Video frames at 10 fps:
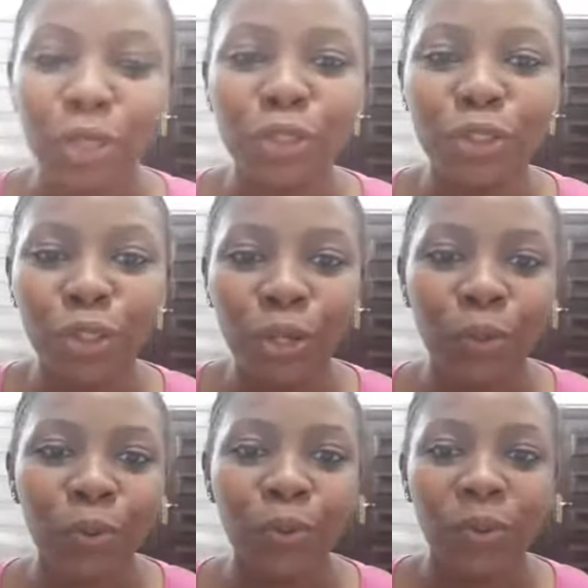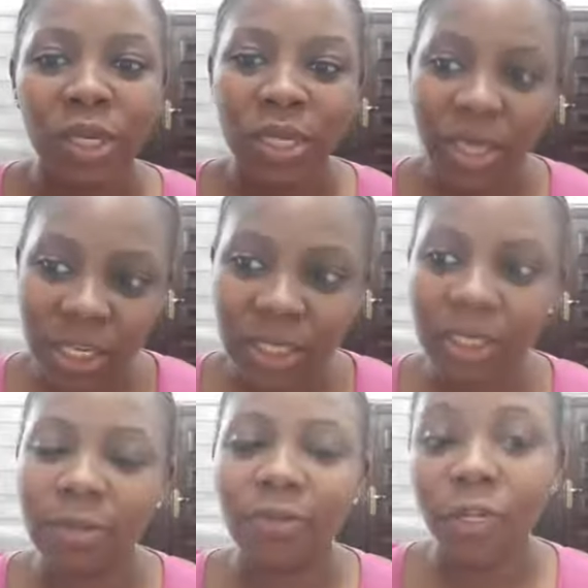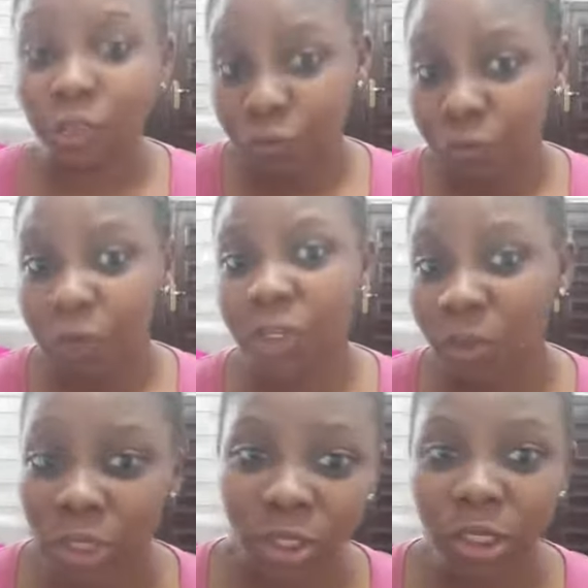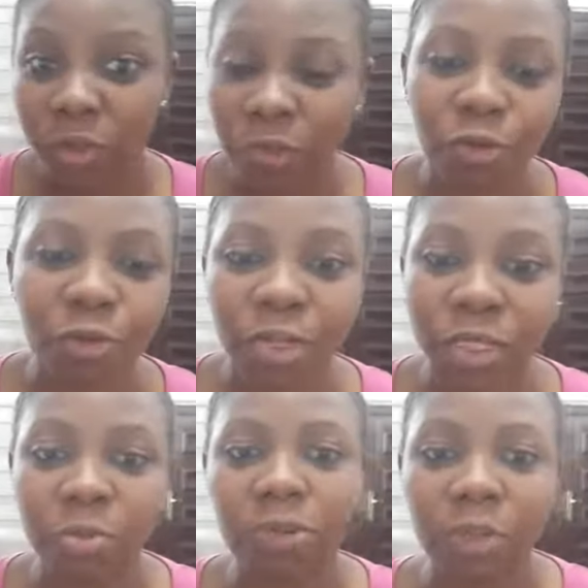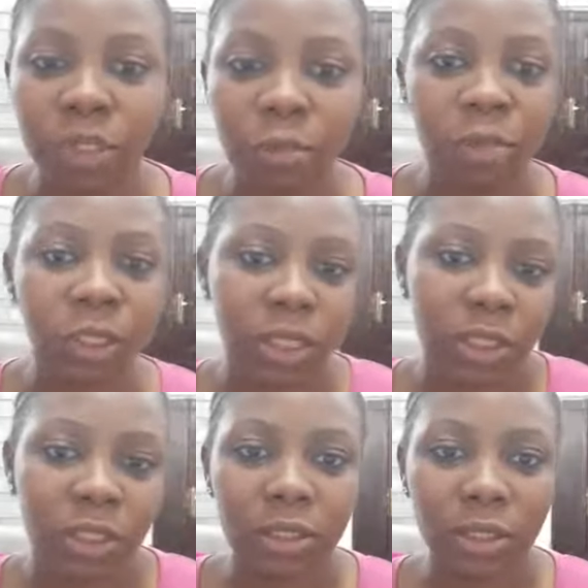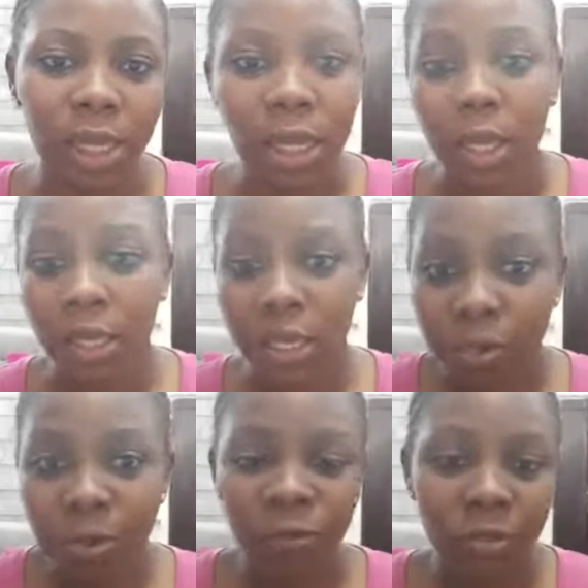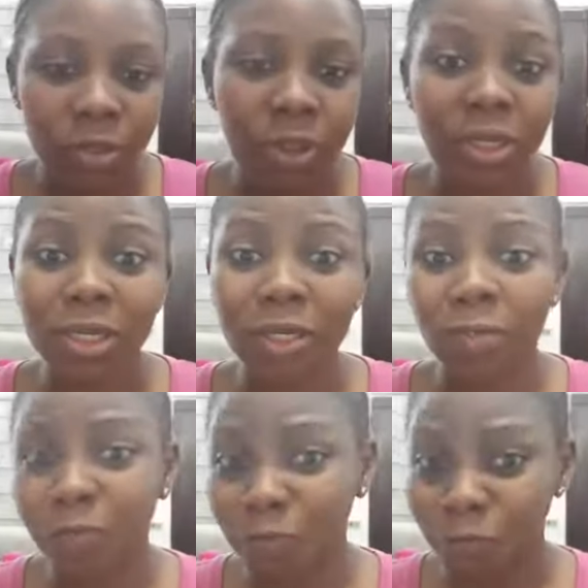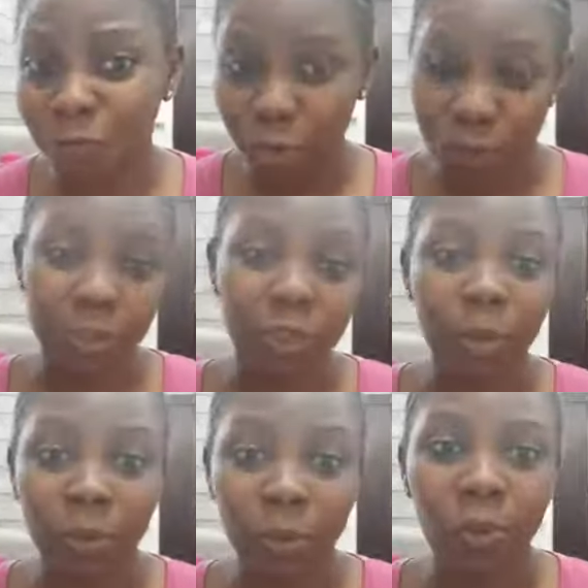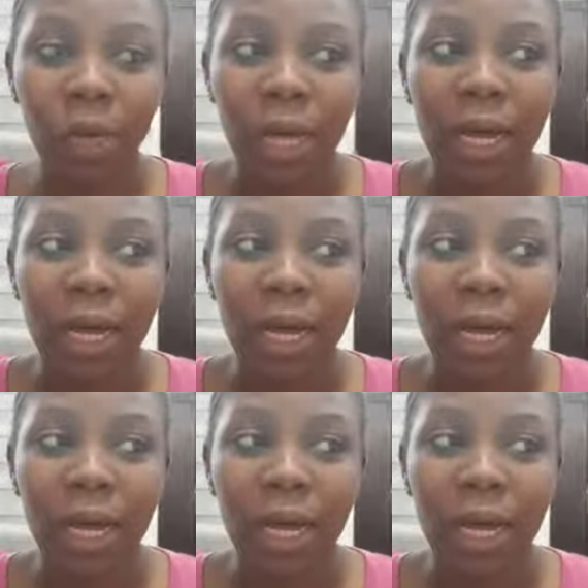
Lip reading: So, yes, the first question is perfume business profitable? Yes, perfume business is profitable.